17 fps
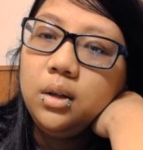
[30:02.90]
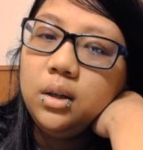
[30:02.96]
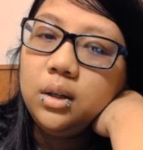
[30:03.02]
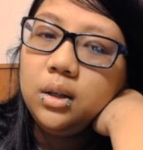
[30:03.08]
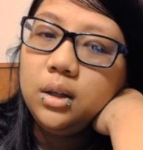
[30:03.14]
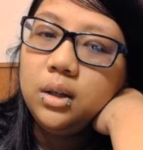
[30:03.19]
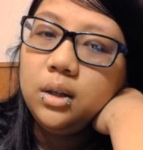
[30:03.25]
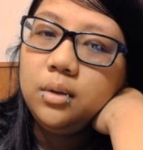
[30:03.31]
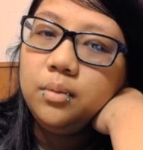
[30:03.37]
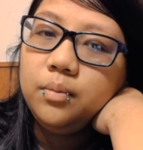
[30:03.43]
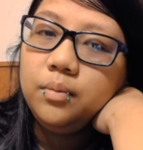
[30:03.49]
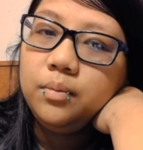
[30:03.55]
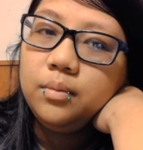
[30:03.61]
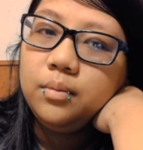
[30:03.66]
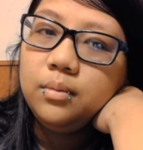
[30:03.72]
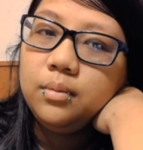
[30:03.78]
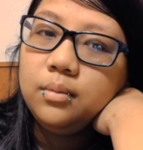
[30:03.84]

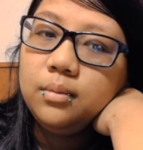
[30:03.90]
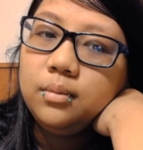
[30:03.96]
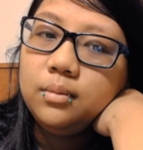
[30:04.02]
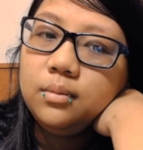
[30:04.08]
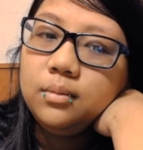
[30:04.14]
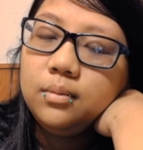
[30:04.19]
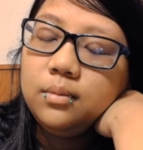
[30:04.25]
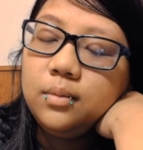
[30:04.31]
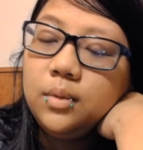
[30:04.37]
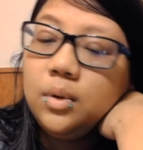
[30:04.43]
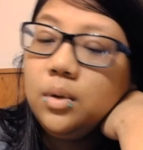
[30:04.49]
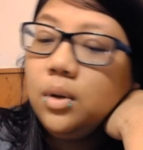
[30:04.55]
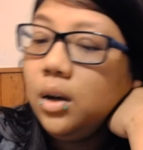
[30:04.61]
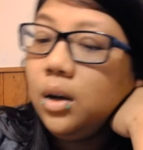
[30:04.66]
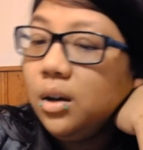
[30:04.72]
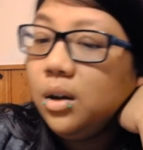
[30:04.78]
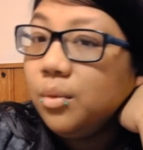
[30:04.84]

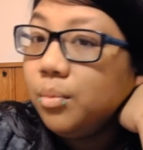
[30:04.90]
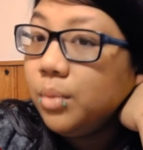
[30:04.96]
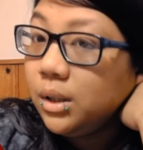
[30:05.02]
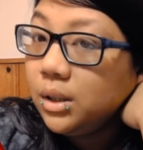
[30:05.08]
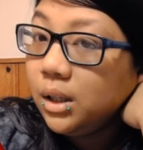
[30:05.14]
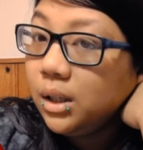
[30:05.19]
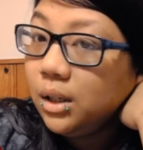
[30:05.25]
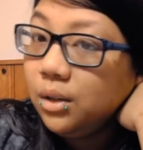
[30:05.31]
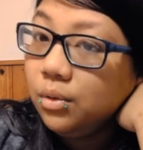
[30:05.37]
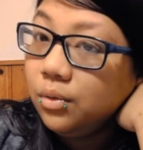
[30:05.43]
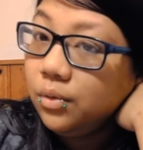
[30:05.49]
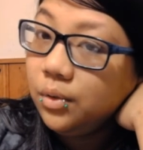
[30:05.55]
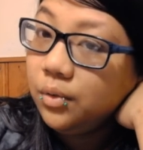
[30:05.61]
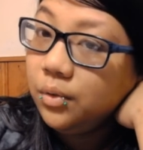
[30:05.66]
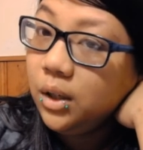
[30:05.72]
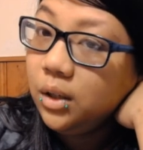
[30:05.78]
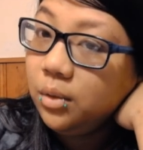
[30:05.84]
I'd appreciate you if you
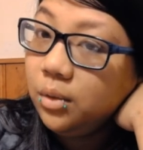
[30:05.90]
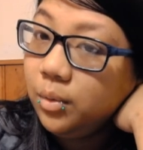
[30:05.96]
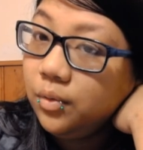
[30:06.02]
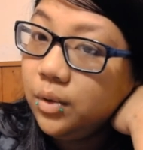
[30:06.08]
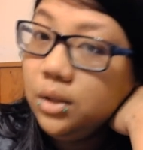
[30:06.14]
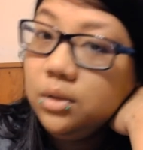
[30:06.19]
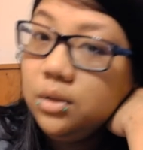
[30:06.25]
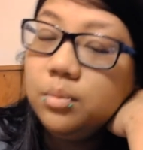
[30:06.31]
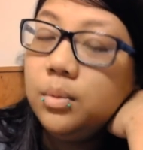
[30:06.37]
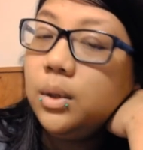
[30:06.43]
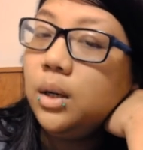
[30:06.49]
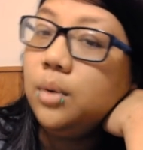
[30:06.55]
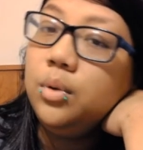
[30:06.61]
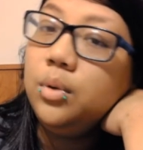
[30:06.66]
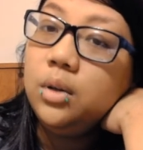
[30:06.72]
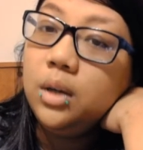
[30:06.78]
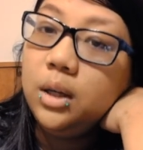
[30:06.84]
followed me first, but
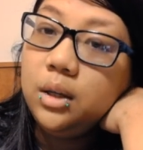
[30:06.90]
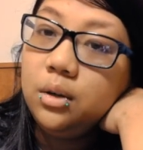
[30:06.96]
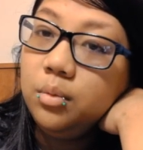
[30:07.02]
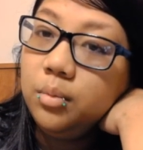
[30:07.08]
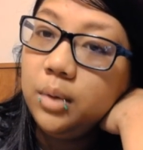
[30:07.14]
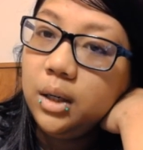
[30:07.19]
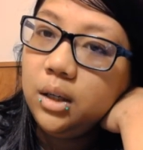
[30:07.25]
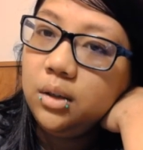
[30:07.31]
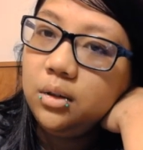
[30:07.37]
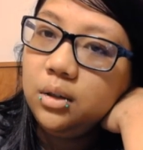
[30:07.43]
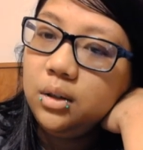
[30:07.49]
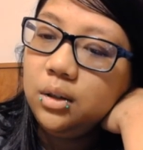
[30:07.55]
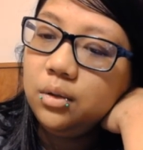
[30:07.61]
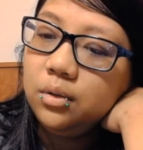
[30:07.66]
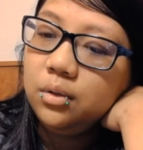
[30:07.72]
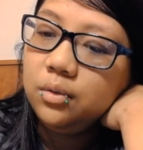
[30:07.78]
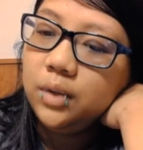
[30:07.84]
I don't mind, you
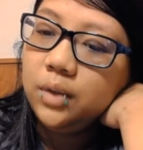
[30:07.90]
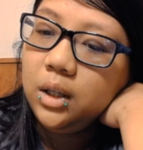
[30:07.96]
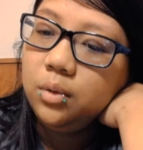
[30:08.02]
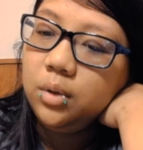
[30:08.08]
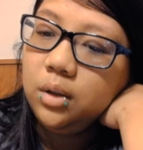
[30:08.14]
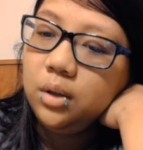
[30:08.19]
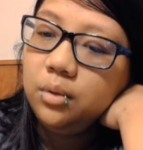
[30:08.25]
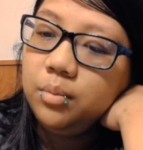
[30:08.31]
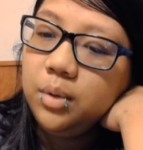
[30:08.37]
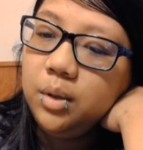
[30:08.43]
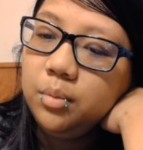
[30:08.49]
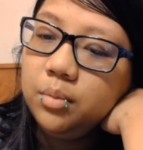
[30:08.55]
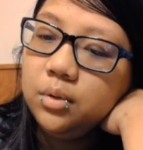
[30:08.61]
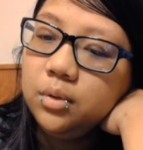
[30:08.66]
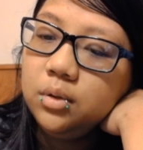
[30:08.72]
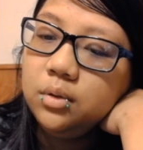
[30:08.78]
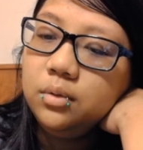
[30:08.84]
know, following
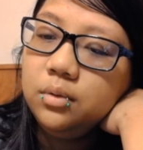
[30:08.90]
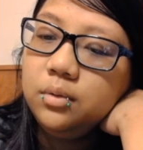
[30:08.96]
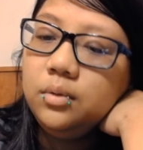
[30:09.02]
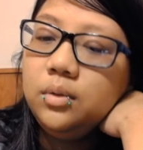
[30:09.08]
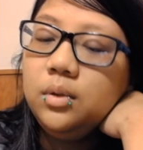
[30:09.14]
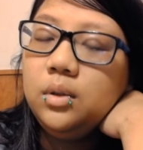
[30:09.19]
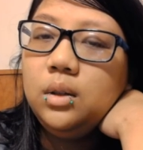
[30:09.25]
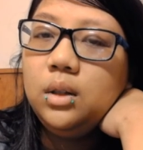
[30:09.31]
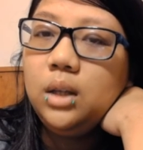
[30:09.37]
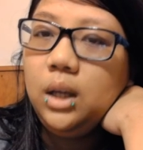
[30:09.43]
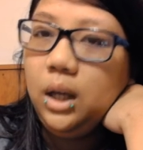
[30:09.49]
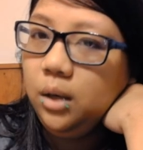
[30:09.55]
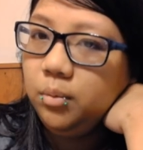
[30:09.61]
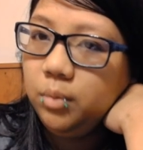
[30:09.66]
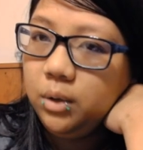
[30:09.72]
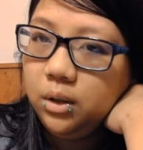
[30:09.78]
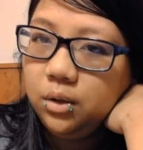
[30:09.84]
people,
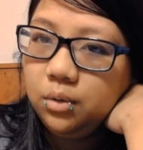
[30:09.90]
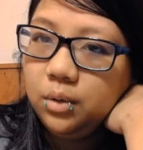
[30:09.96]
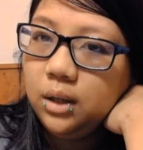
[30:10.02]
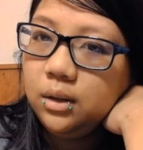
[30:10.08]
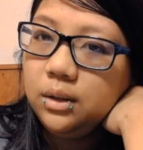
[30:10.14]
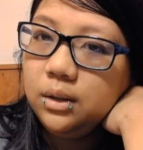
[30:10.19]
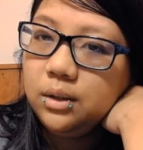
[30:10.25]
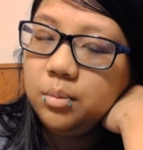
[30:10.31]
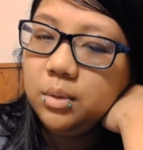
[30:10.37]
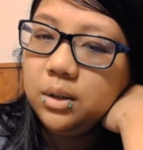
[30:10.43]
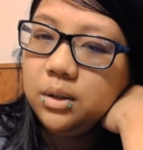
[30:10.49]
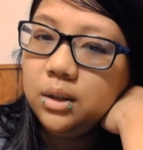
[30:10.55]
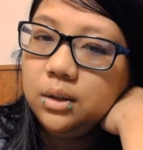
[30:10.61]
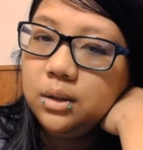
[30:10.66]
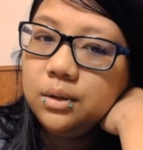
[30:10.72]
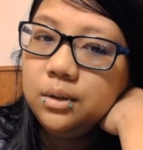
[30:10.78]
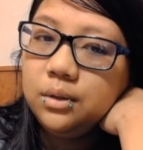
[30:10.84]
helping you out as a
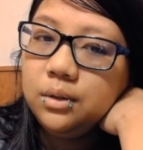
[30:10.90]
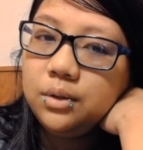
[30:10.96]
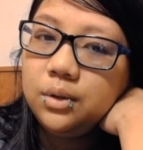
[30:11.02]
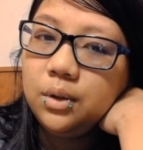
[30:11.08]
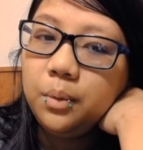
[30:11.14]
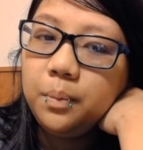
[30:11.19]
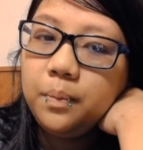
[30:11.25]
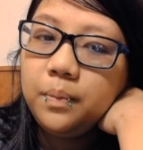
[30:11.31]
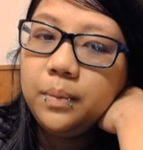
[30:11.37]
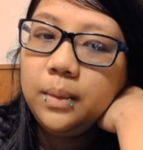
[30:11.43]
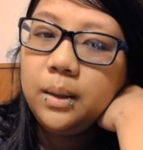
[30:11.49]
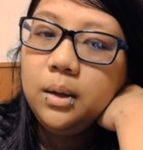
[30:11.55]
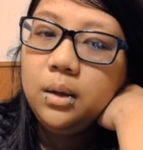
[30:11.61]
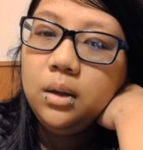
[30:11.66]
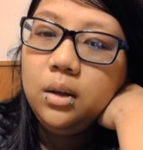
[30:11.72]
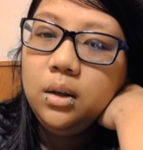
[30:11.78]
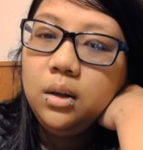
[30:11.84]
business. So,
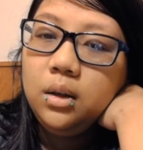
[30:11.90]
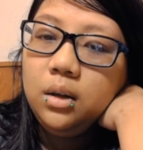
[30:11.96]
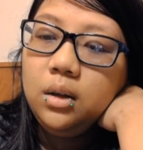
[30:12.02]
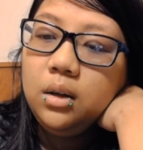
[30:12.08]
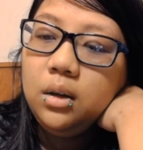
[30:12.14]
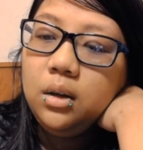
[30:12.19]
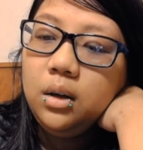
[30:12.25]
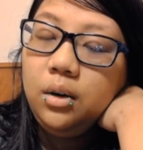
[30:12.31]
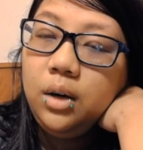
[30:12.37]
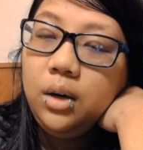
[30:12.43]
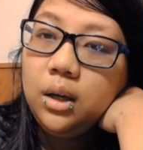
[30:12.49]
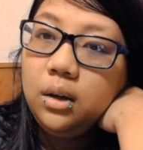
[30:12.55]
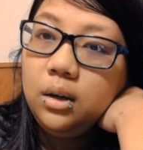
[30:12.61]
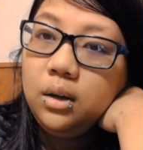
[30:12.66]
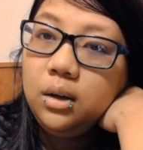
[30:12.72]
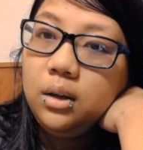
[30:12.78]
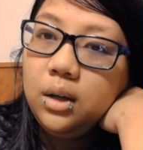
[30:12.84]
all right,
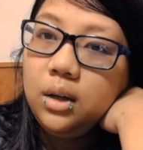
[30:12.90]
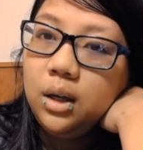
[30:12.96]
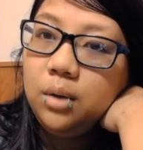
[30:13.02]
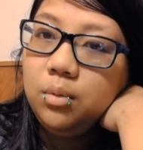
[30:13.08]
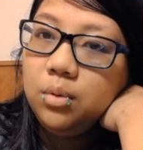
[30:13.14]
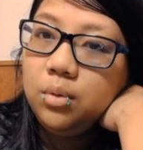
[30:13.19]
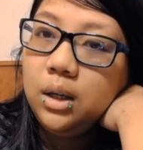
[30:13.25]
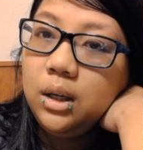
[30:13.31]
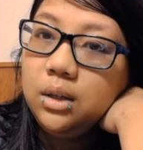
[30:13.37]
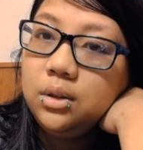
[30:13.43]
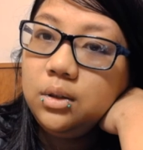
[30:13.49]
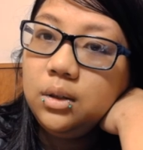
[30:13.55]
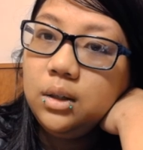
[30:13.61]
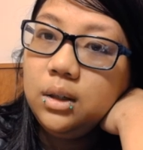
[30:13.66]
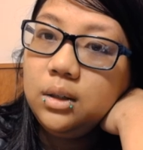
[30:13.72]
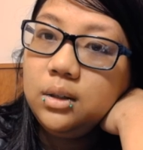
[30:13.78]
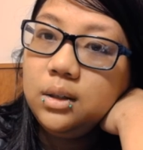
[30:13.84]
I will catch you
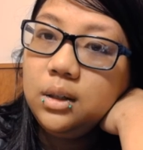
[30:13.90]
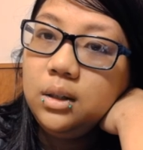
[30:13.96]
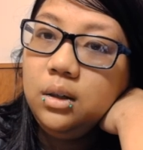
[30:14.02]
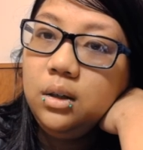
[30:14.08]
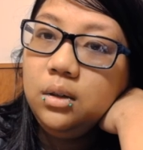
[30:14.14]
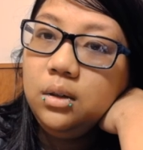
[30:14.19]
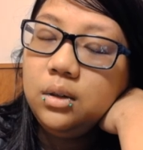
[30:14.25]
guys later.